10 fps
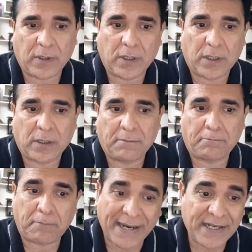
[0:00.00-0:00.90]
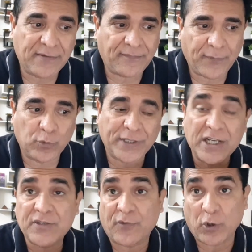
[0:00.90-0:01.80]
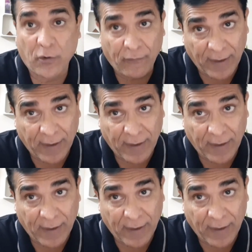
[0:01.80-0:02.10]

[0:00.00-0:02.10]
buying few things for your